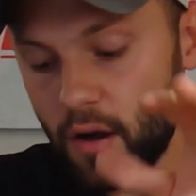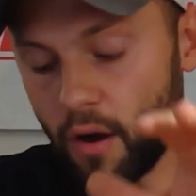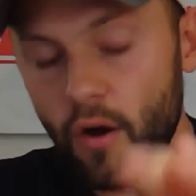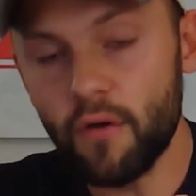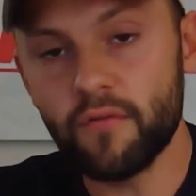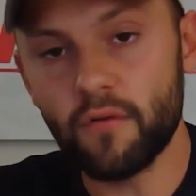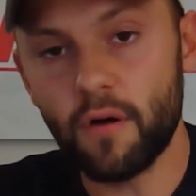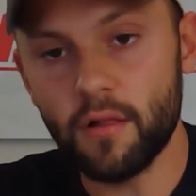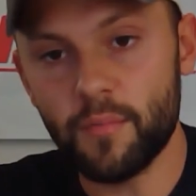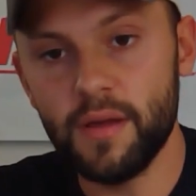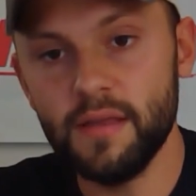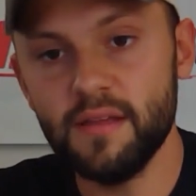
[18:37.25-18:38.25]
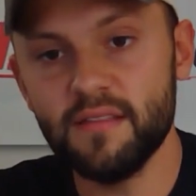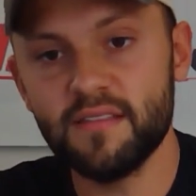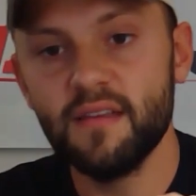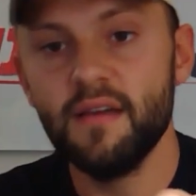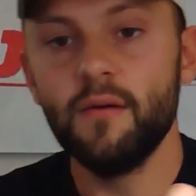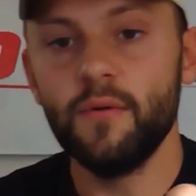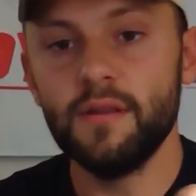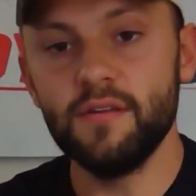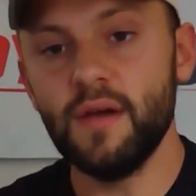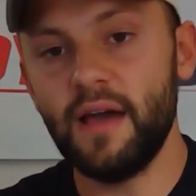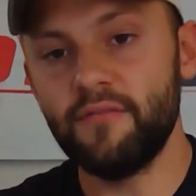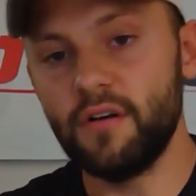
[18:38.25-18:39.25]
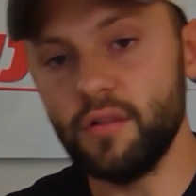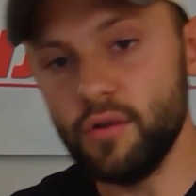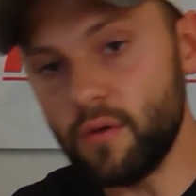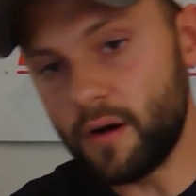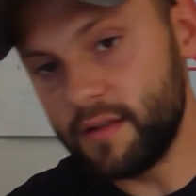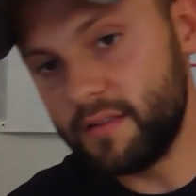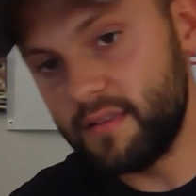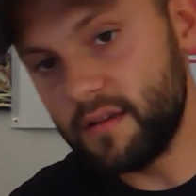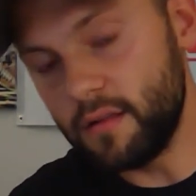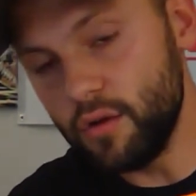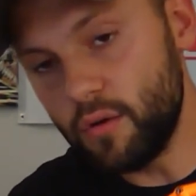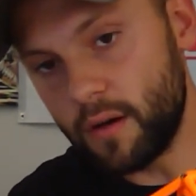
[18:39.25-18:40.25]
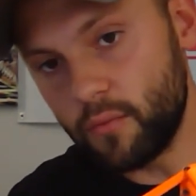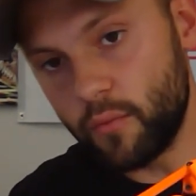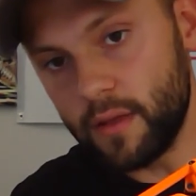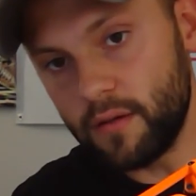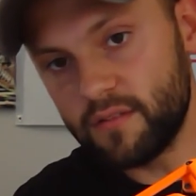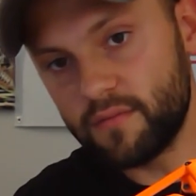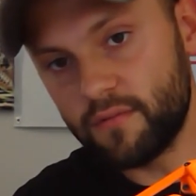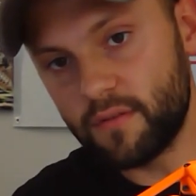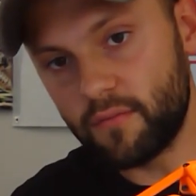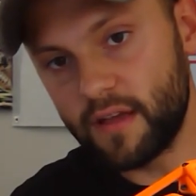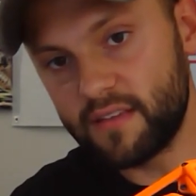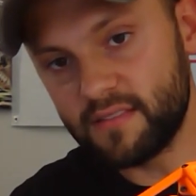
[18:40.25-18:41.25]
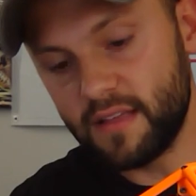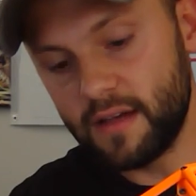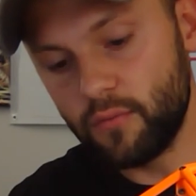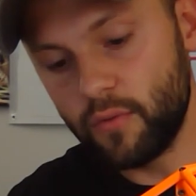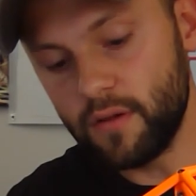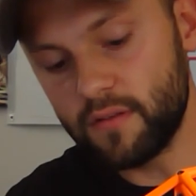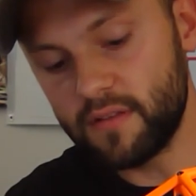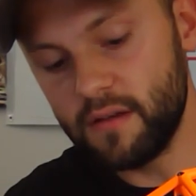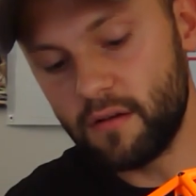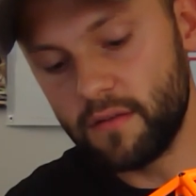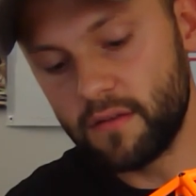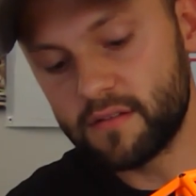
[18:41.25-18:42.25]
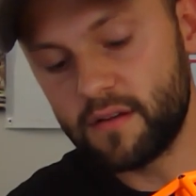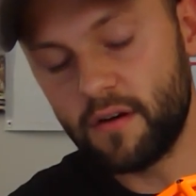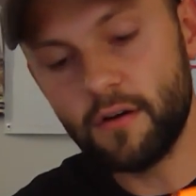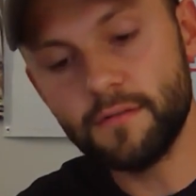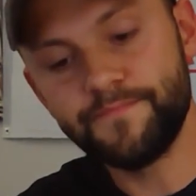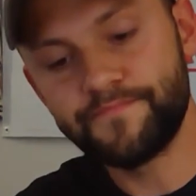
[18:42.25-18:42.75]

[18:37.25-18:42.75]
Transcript: Overall opinions, we do have glue-on wheels for the Raceline wheels here on this car.